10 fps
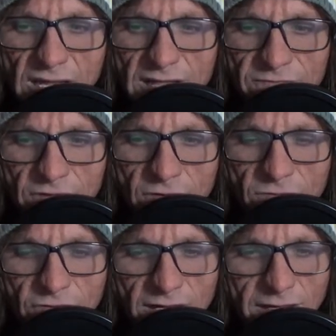if
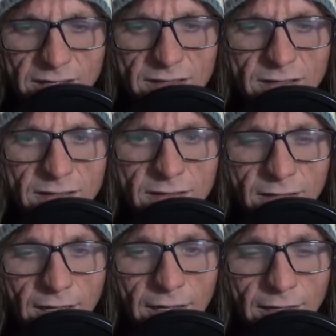you've uh,
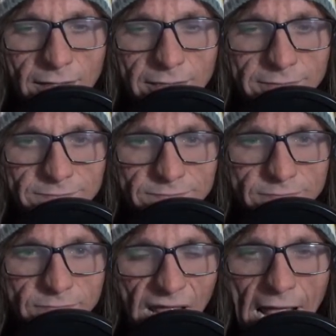uh,
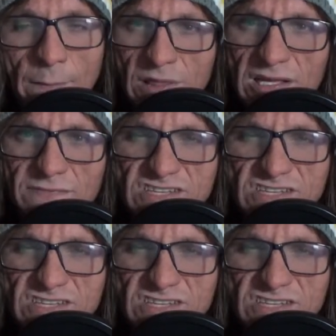Amulet of